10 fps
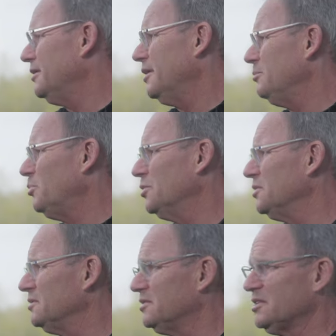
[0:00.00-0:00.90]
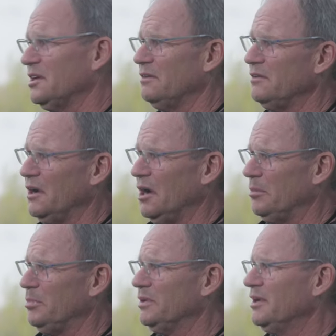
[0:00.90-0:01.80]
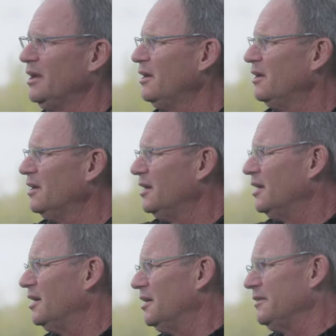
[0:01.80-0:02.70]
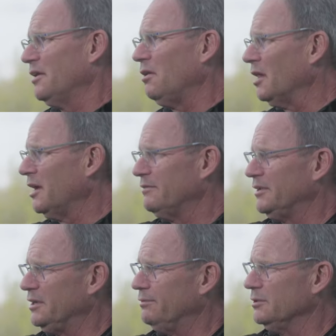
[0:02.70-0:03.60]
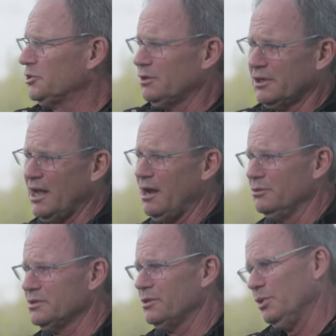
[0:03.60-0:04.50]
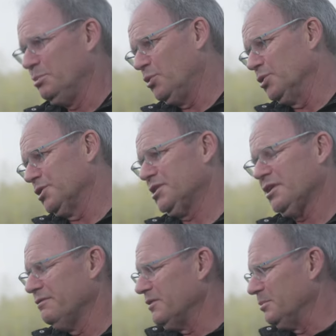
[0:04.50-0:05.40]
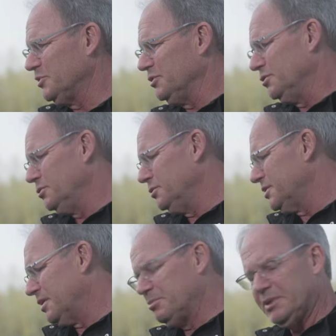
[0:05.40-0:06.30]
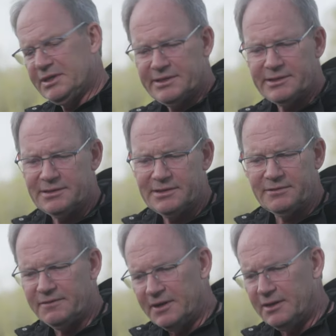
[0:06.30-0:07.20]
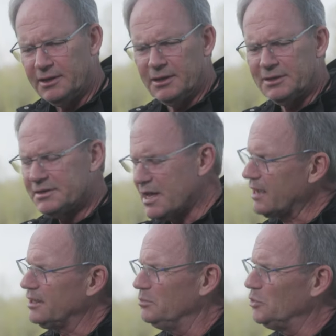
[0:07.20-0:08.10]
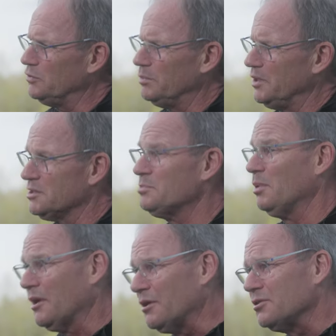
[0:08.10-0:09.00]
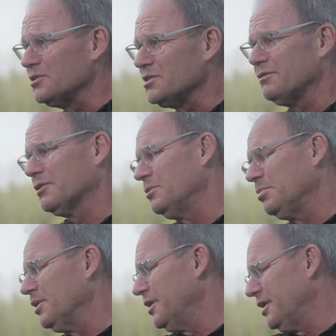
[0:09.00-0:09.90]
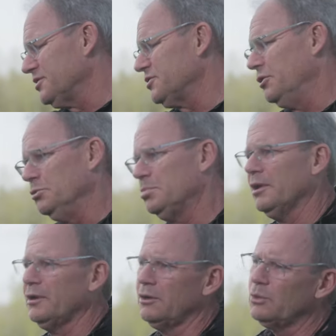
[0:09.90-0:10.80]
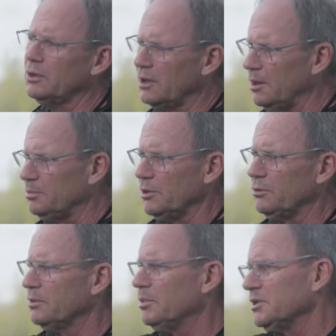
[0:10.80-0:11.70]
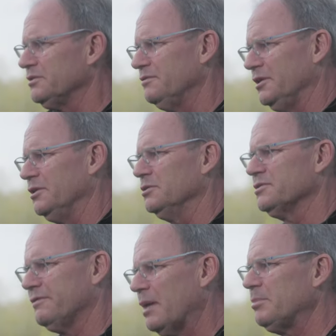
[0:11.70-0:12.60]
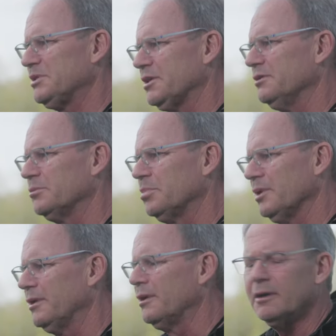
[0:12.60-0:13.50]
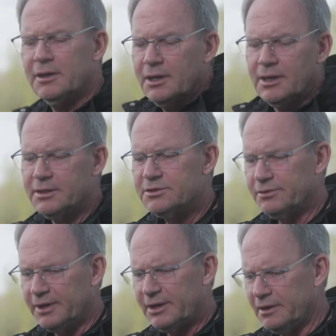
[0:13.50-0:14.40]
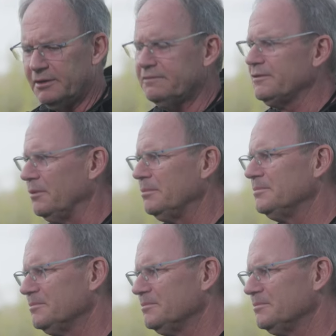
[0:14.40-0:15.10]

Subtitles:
they put stuff up. They all have individual accounts that we push stuff up to, set pieces, defending, attacking movements, players. If they're going to play against a new player, we'll upload a bunch of videos of that particular player. So they get enough film.